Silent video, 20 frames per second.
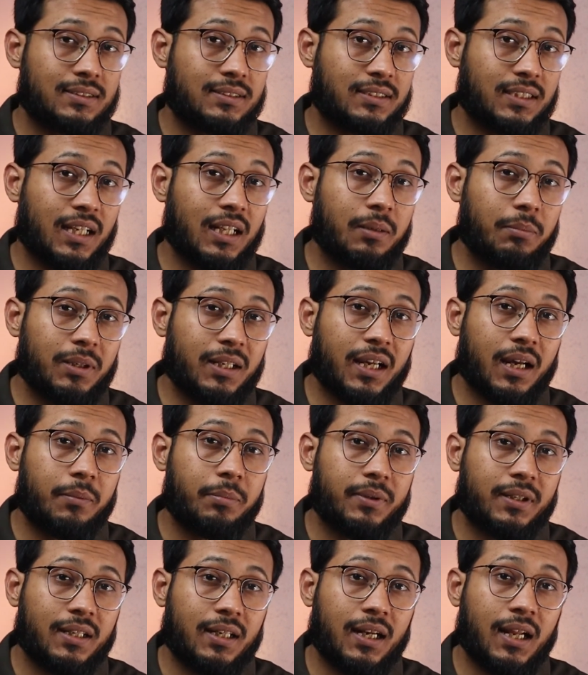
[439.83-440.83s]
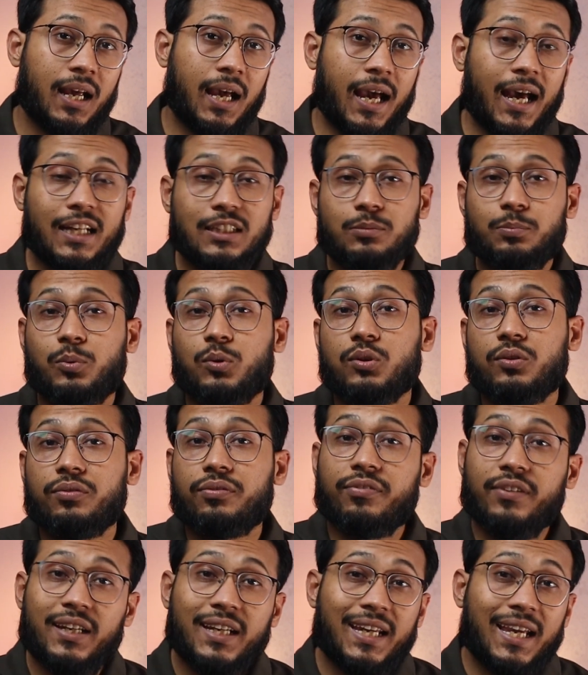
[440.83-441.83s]
Scalable Capital has both
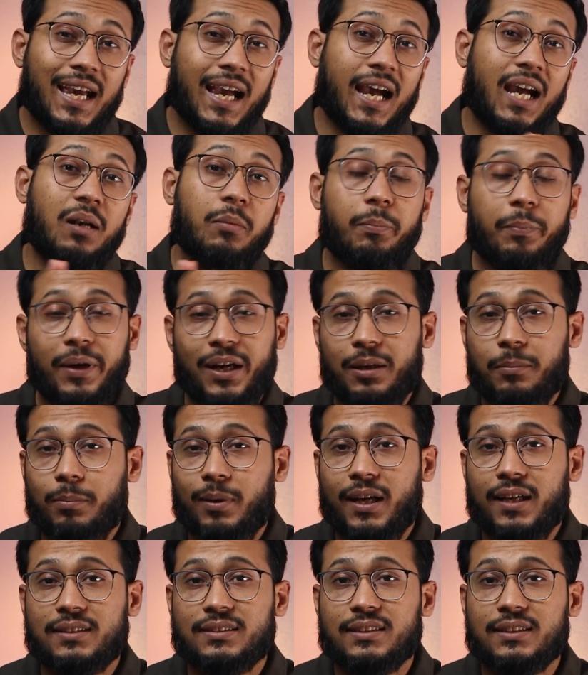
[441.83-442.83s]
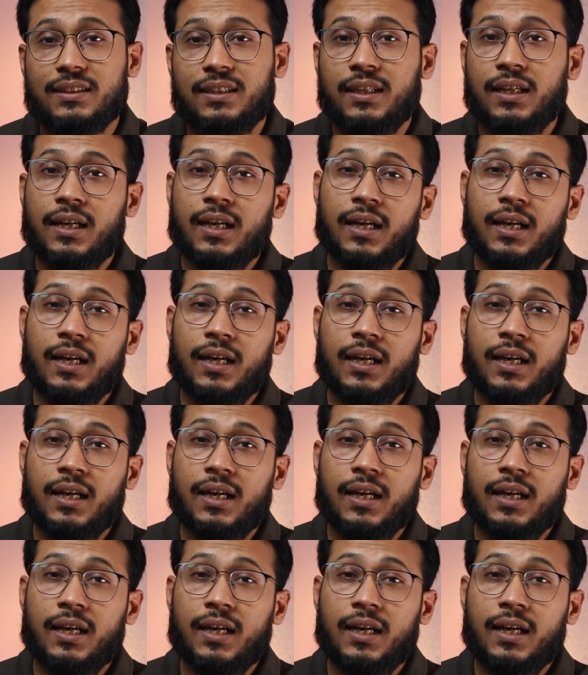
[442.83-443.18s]
free and paid plans.